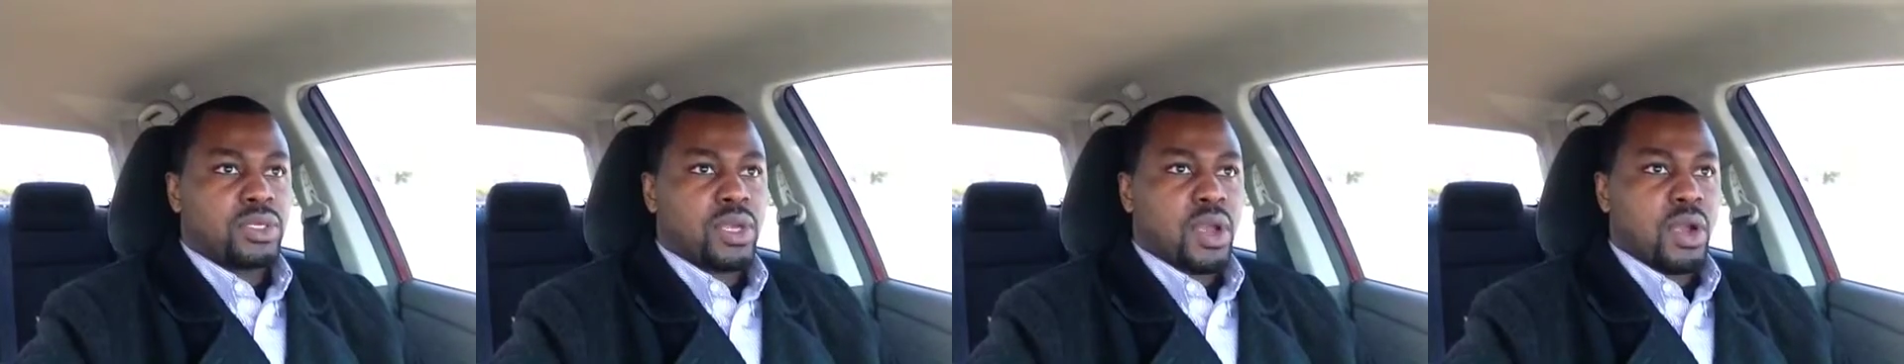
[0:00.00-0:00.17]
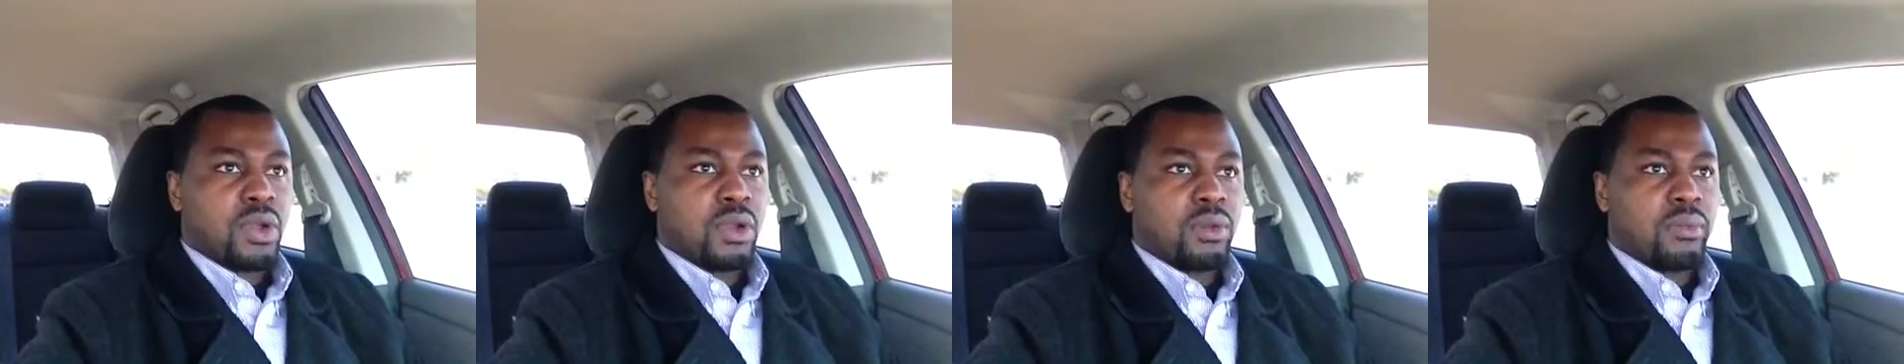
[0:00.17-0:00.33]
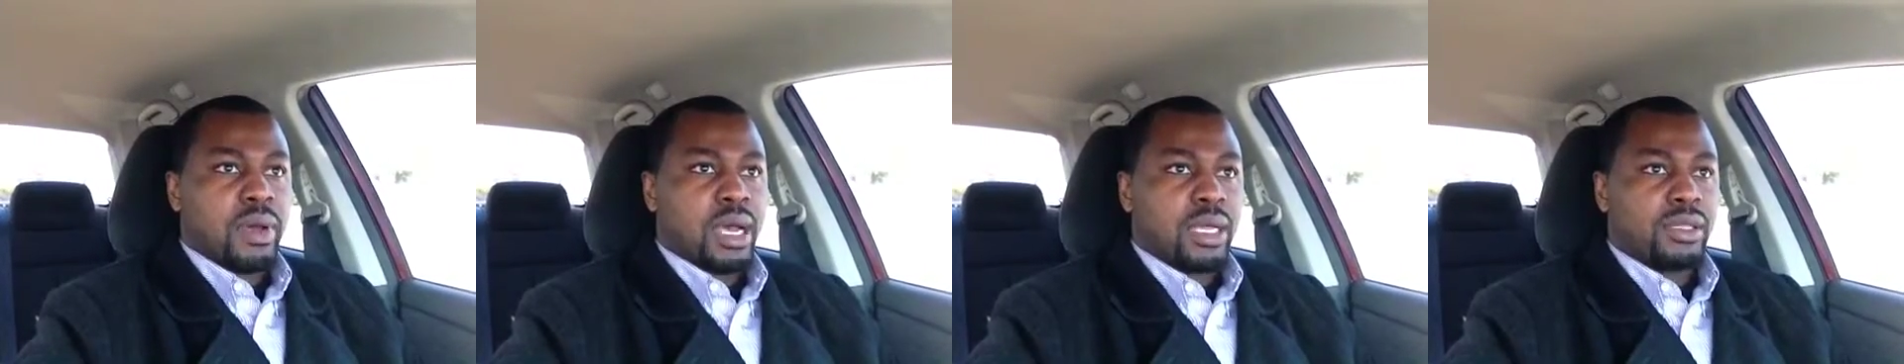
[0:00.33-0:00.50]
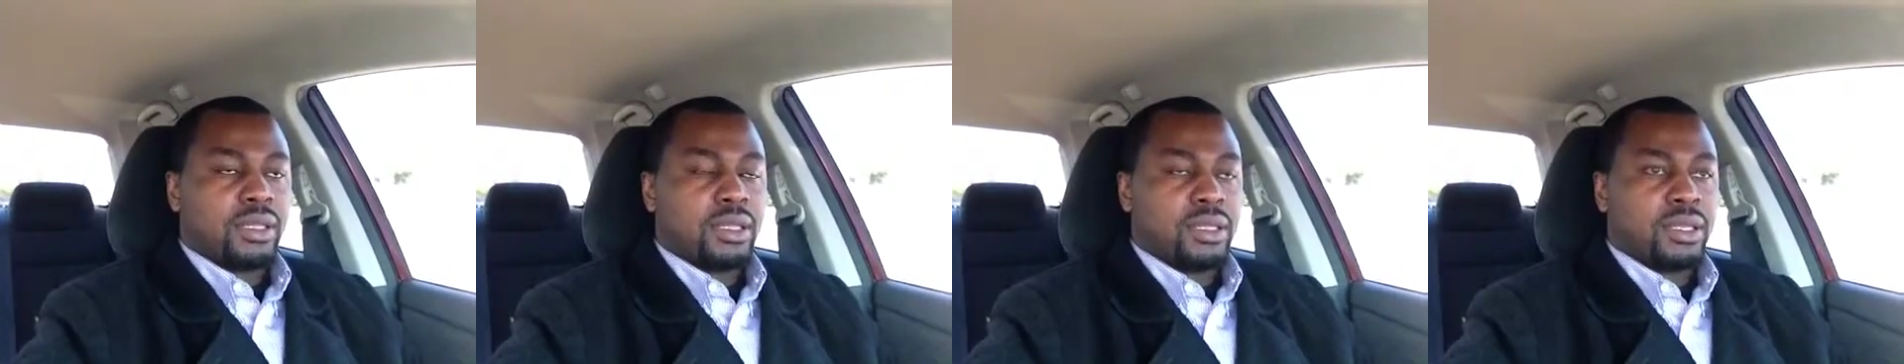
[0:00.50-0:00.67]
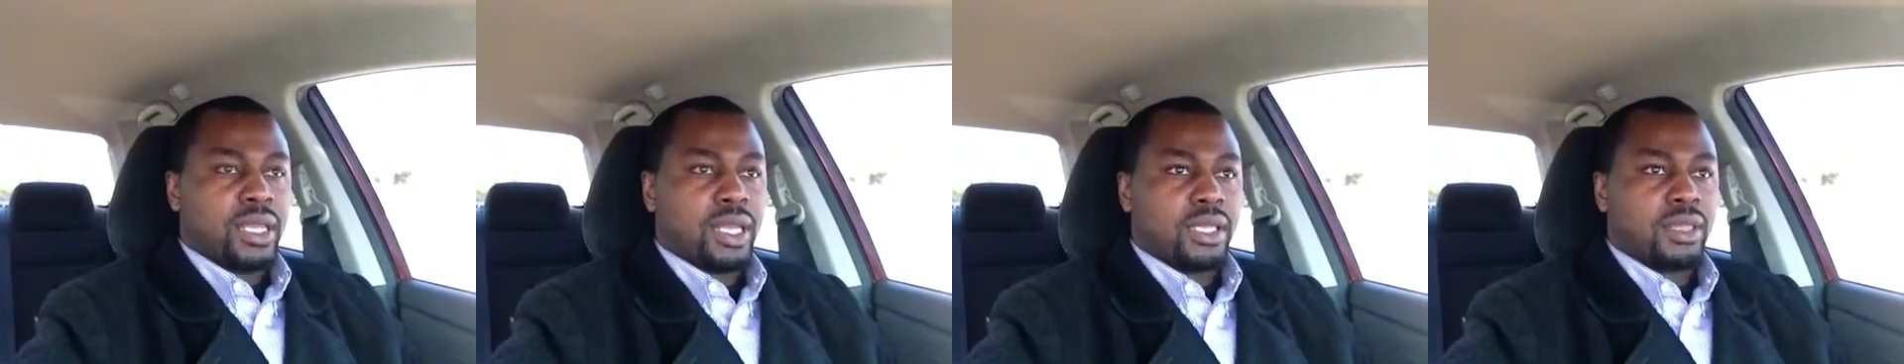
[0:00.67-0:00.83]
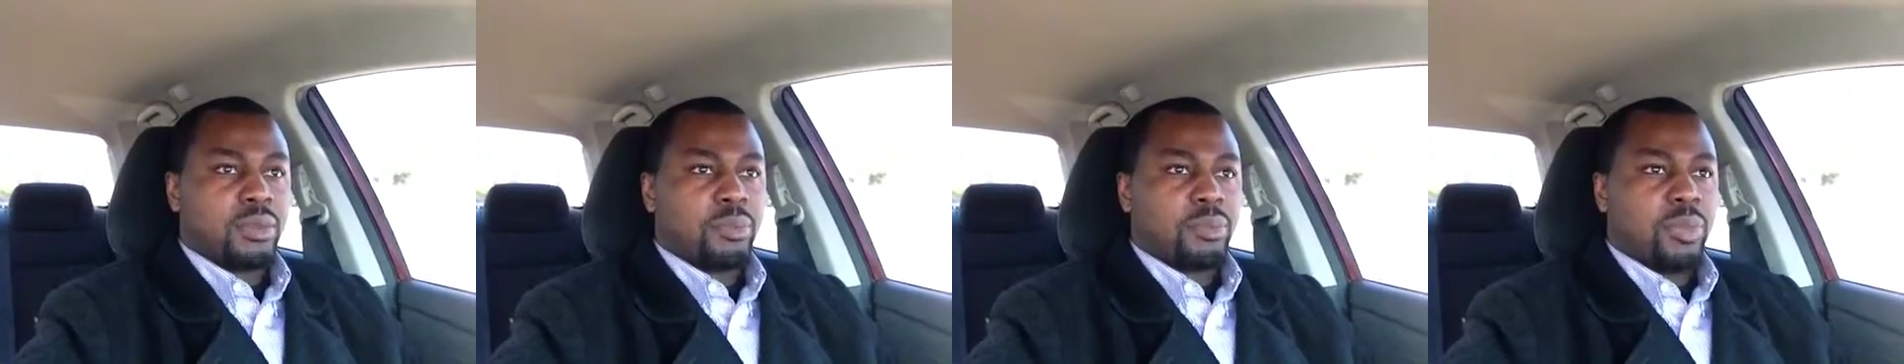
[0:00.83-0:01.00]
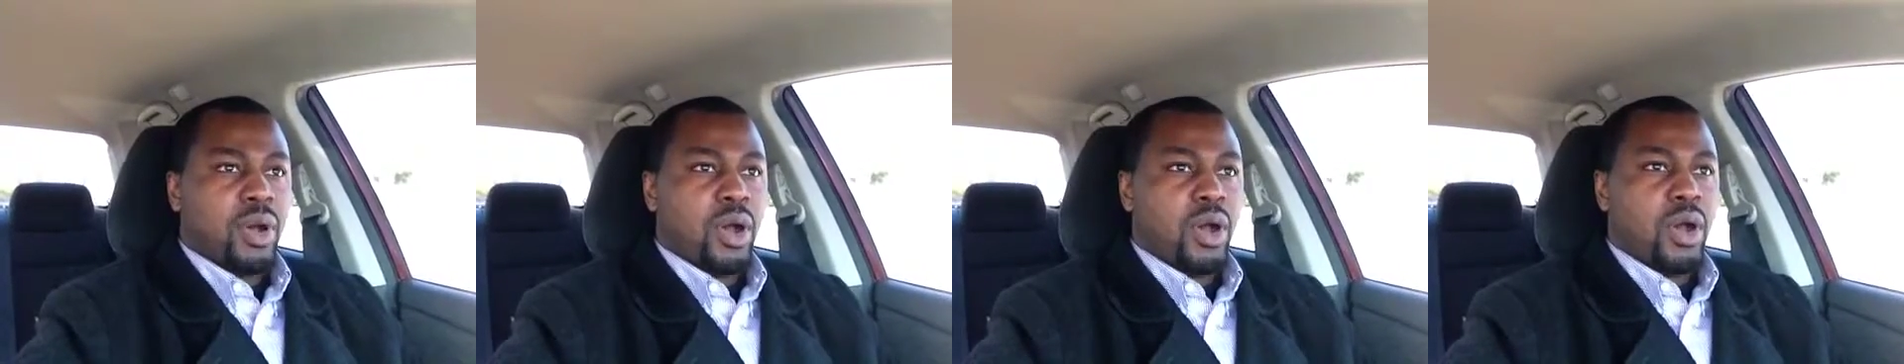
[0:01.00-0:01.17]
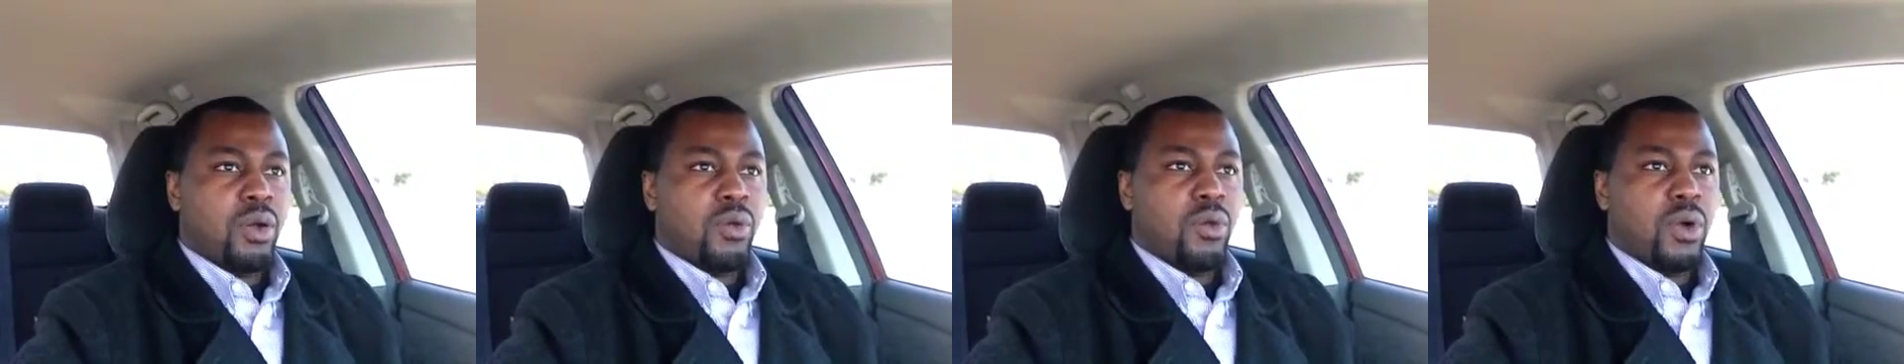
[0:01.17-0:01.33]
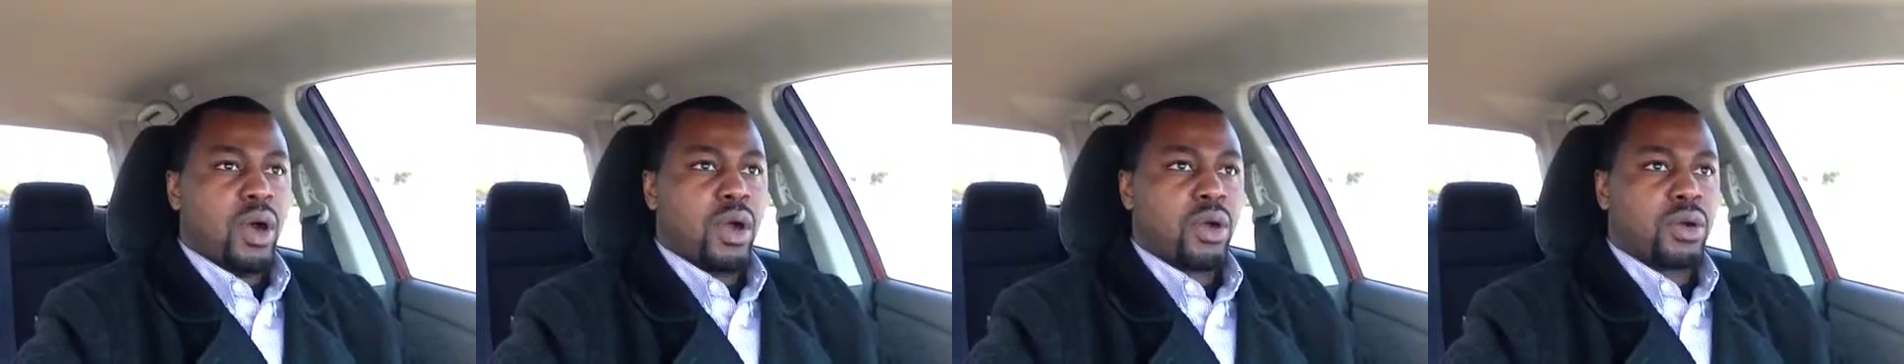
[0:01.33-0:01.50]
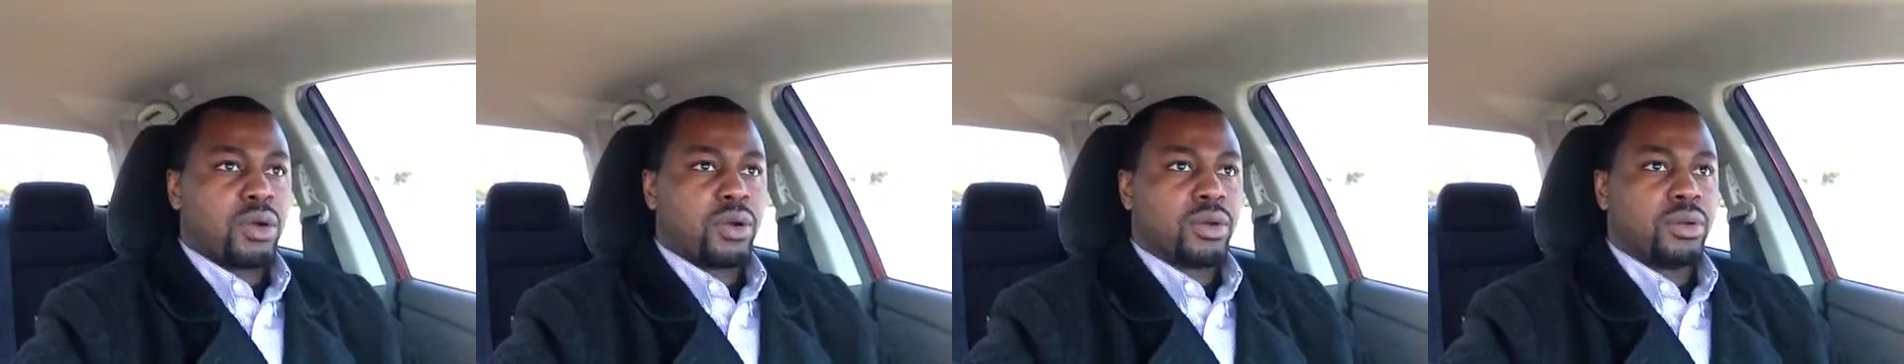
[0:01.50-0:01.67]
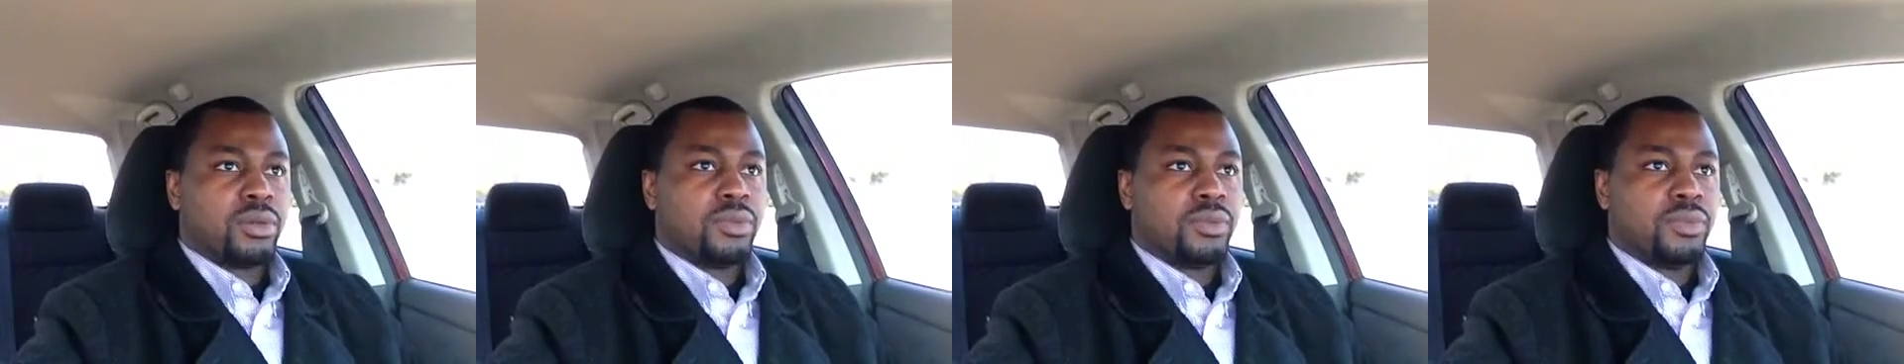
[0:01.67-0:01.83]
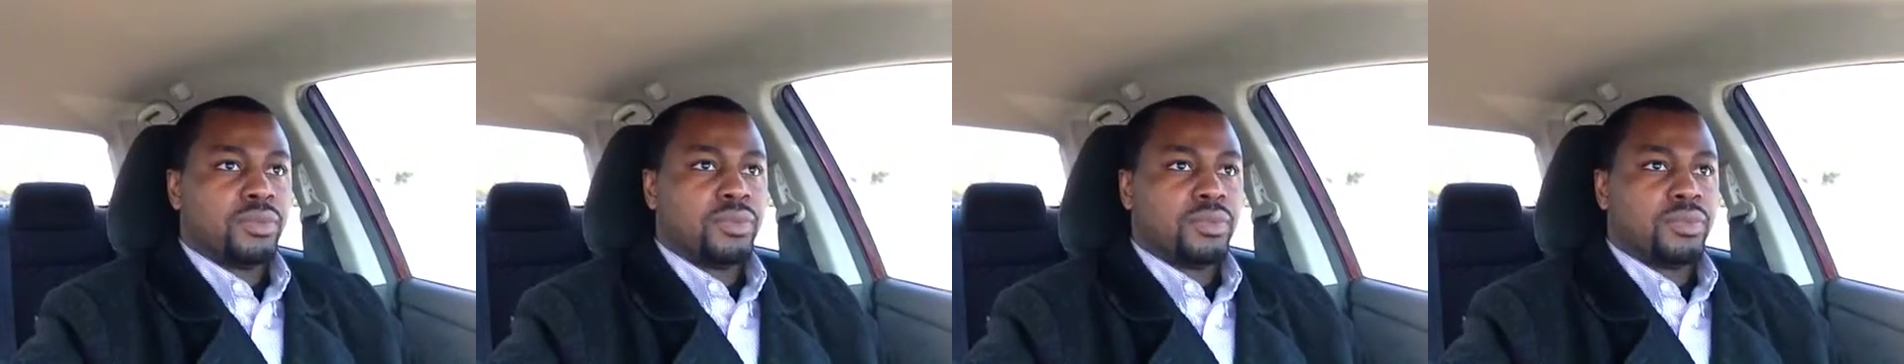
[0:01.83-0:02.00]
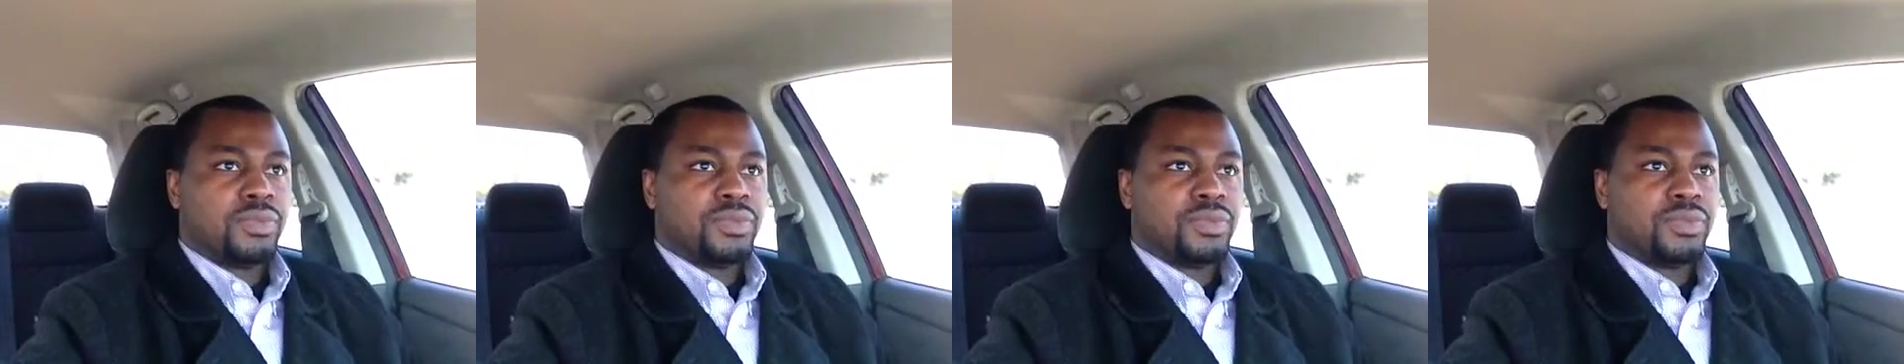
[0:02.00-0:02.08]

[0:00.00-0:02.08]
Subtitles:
talking about the death of Paul Walker,